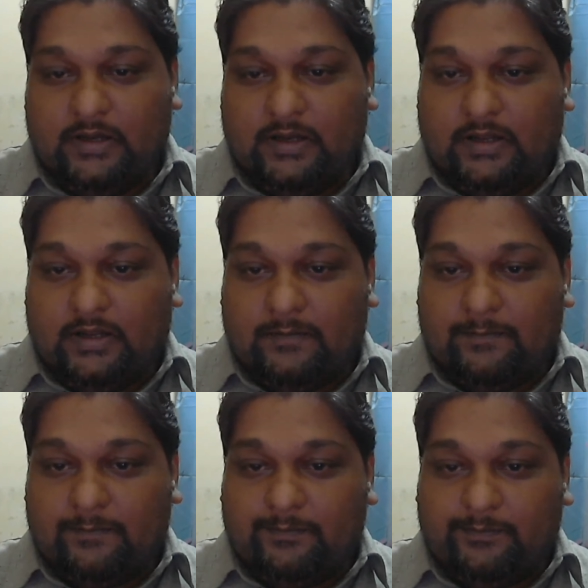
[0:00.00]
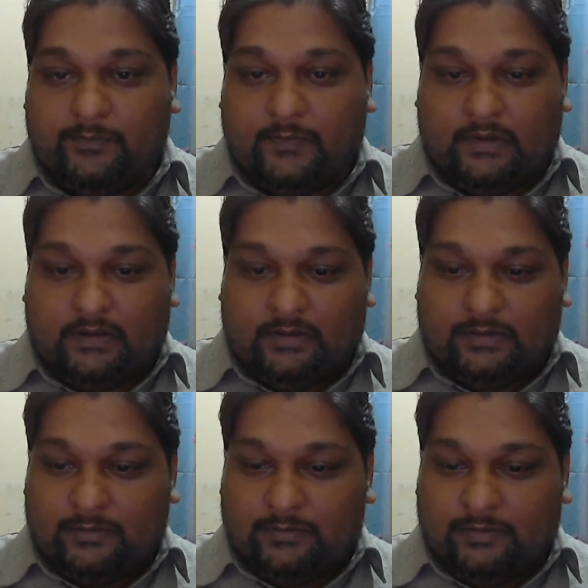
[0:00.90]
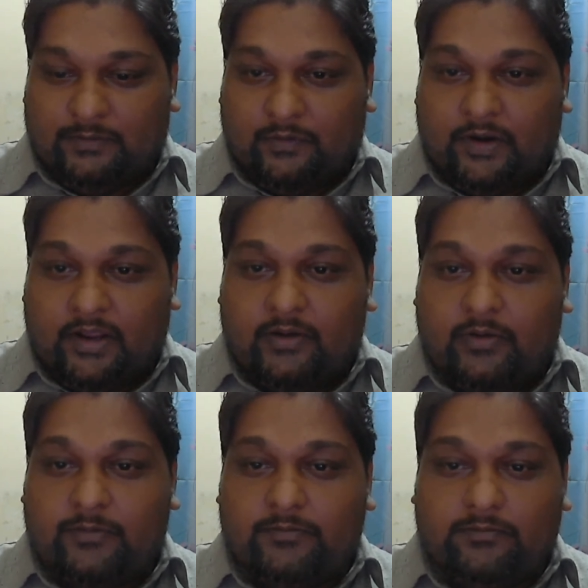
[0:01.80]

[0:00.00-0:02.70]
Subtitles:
And before I go,